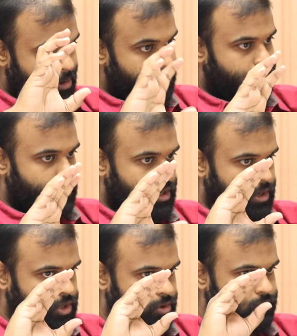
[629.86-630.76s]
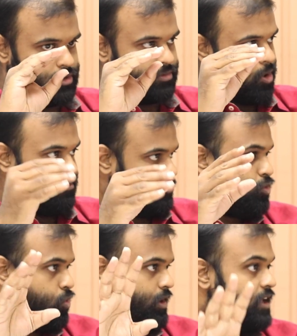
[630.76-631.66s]
obviously
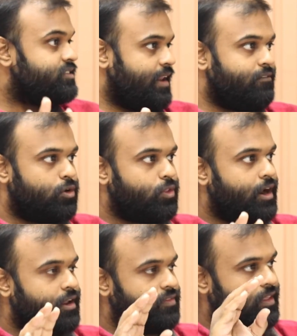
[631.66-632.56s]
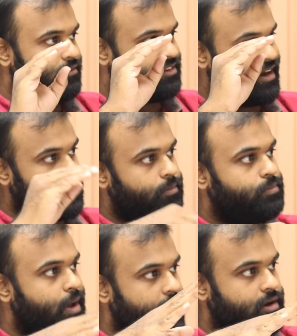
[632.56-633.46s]
Google is clever to that, and they've set
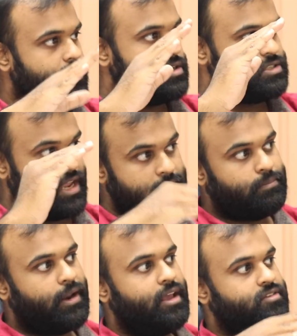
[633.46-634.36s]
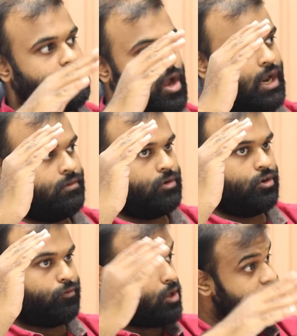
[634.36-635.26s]
up barriers in place and,
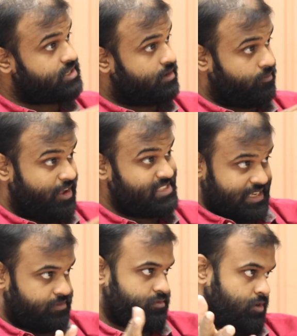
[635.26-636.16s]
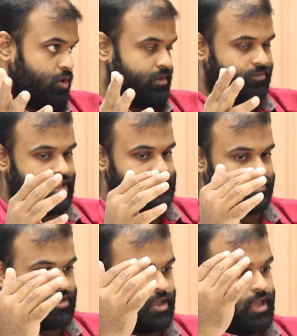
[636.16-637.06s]
fail safes, we call them fail
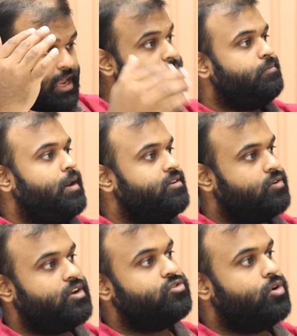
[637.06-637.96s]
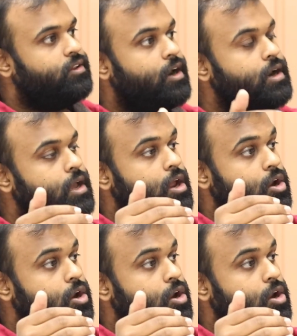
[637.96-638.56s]
safes, in place to ensure that